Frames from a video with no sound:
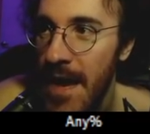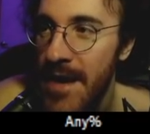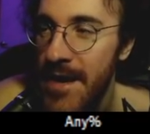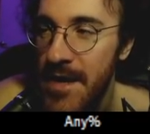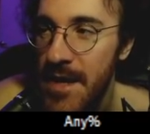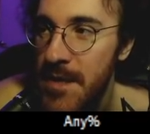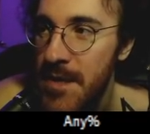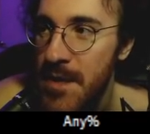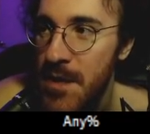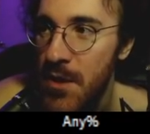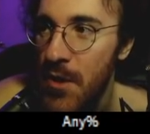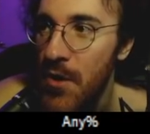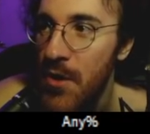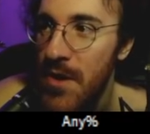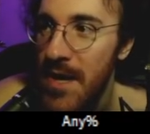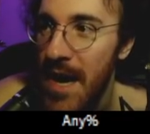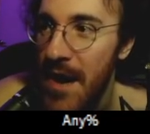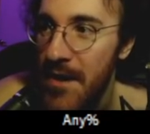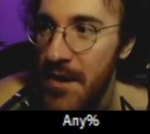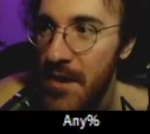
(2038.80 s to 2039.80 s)
And it doesn't slow
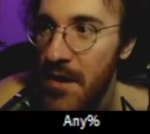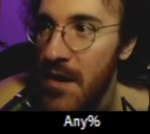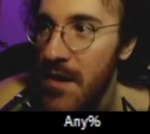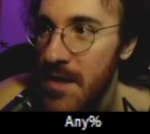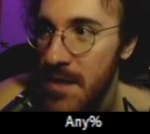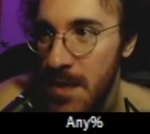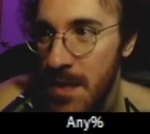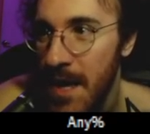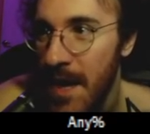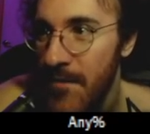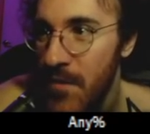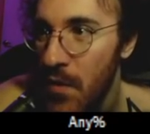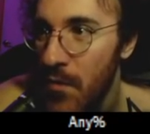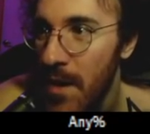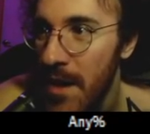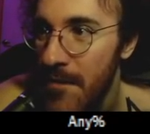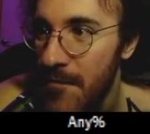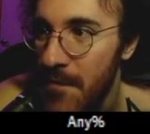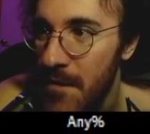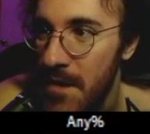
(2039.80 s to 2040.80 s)
you down at all because you'd have to
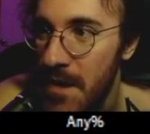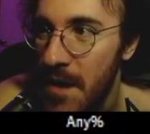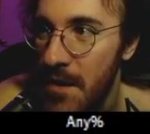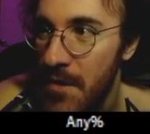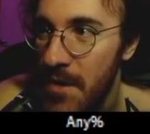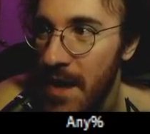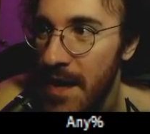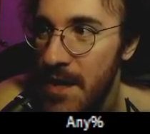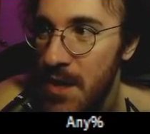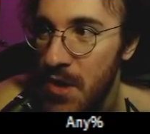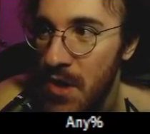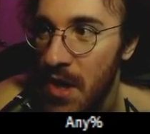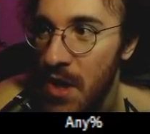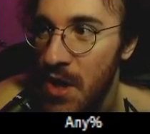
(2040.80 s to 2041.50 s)
wait for the other guy's